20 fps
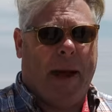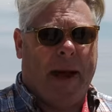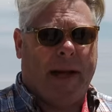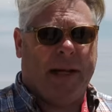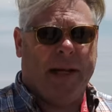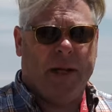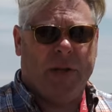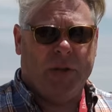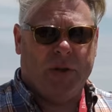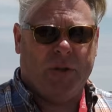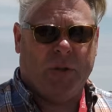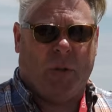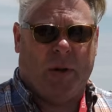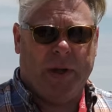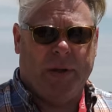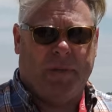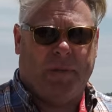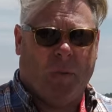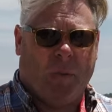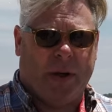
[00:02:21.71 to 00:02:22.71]
Back in
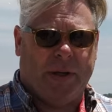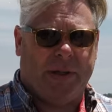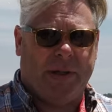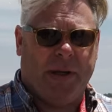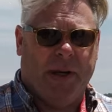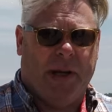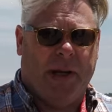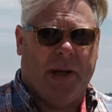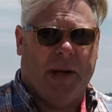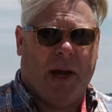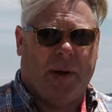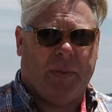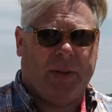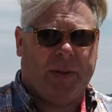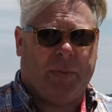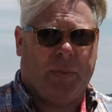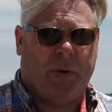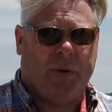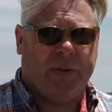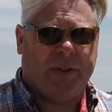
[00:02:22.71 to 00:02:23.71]
2014, I was
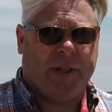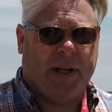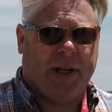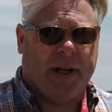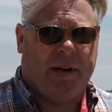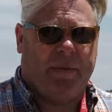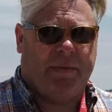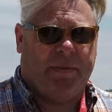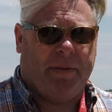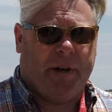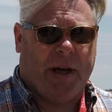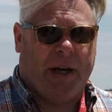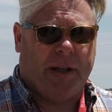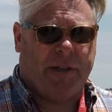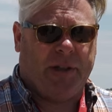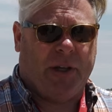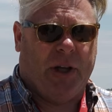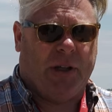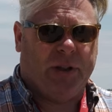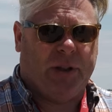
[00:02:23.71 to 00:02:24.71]
producing a
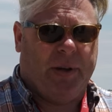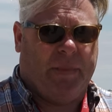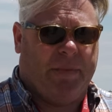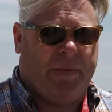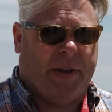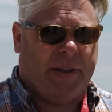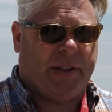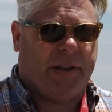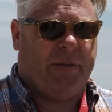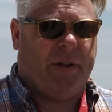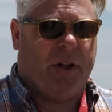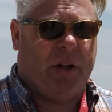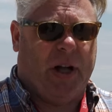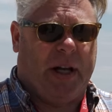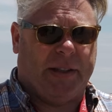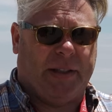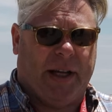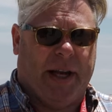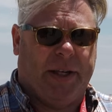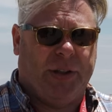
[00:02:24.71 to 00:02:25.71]
tall ship festival in
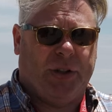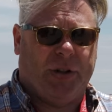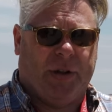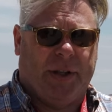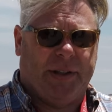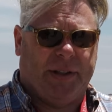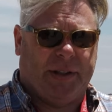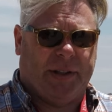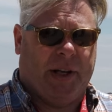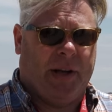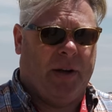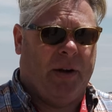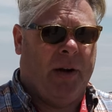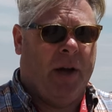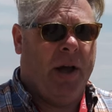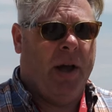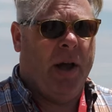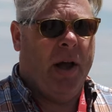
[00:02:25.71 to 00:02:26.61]
Los Angeles, and